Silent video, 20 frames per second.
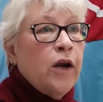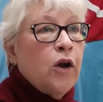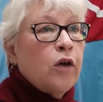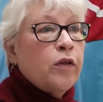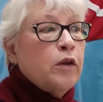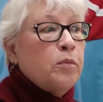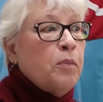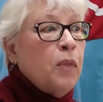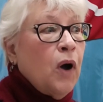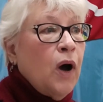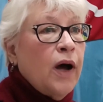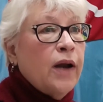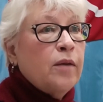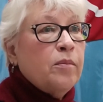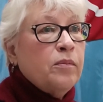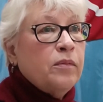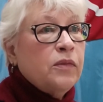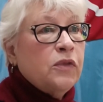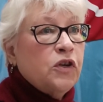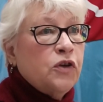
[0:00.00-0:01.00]
And on the
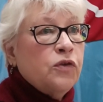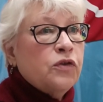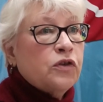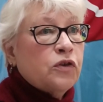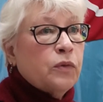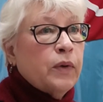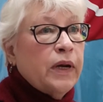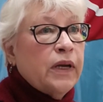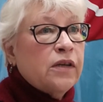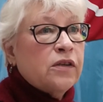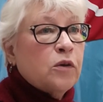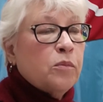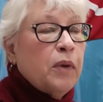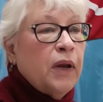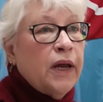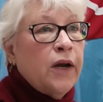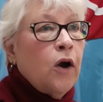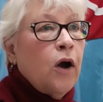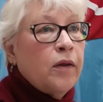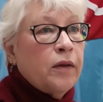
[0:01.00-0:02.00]
bottom 2 strings are
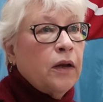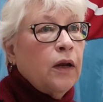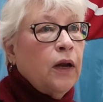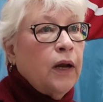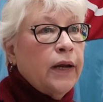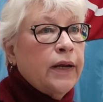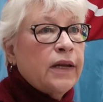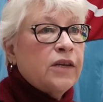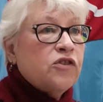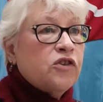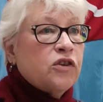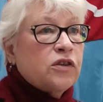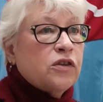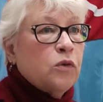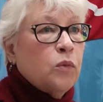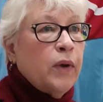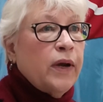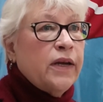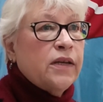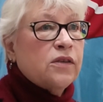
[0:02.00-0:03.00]
played on the line. That's just
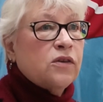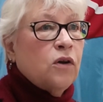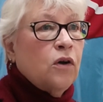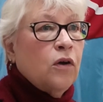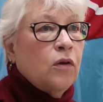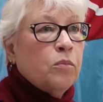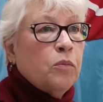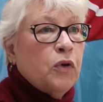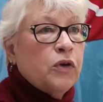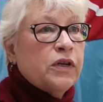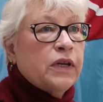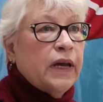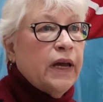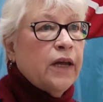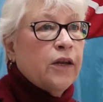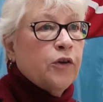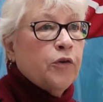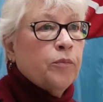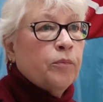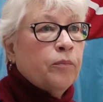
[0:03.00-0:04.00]
the way it's all put
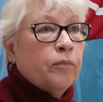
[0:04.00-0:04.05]
together.